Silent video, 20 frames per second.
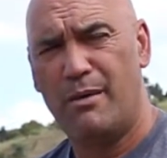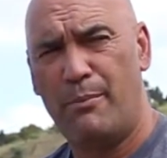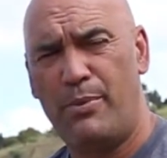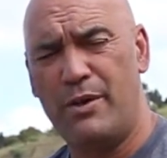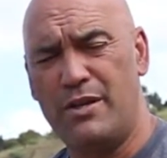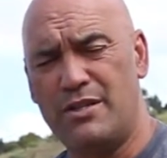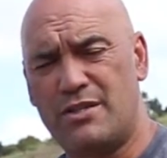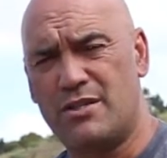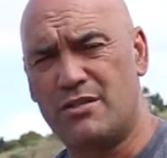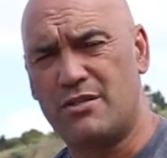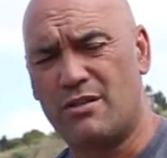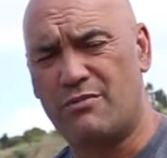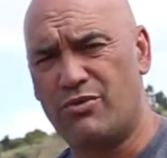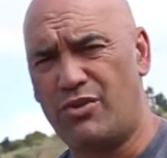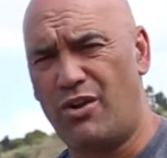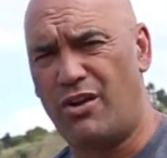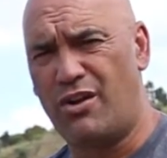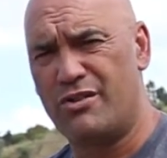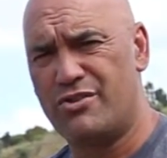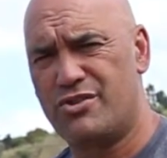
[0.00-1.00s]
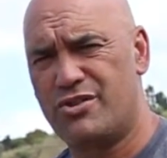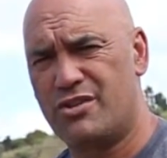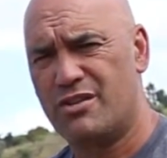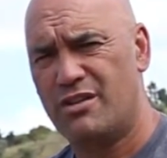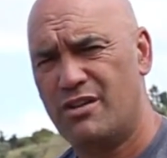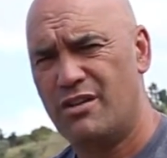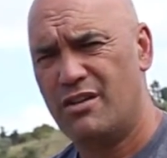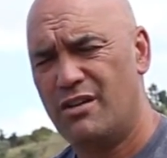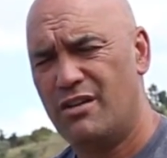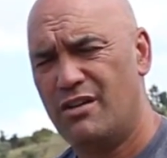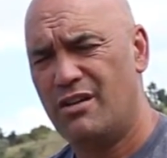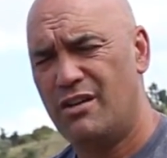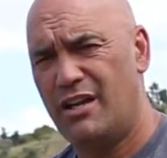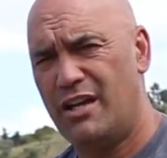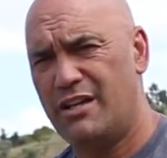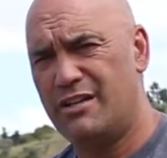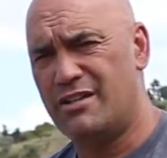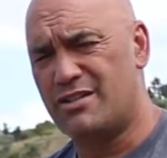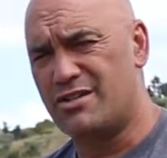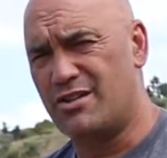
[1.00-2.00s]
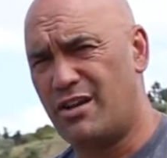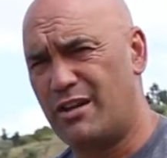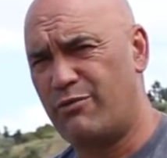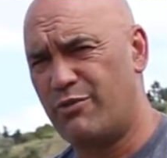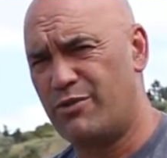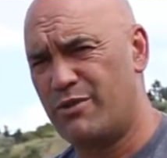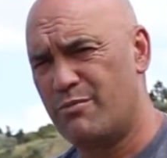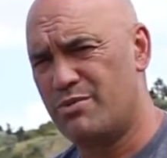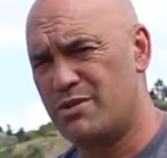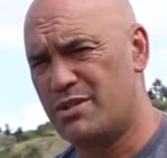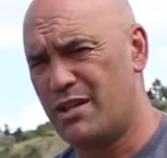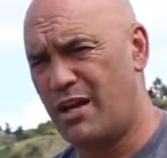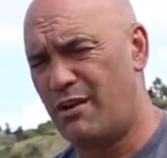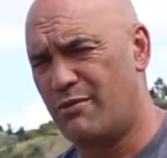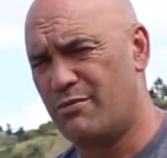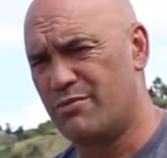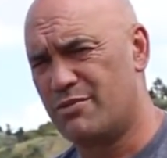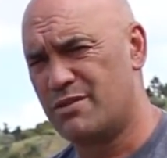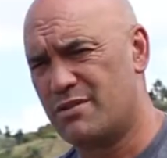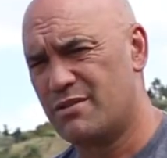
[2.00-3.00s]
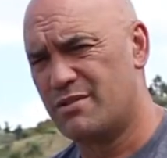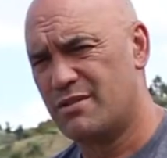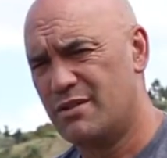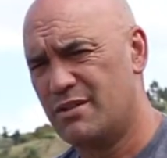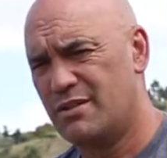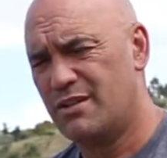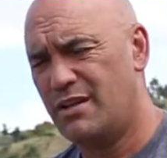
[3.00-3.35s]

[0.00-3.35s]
pieces of knowledge and decide for themselves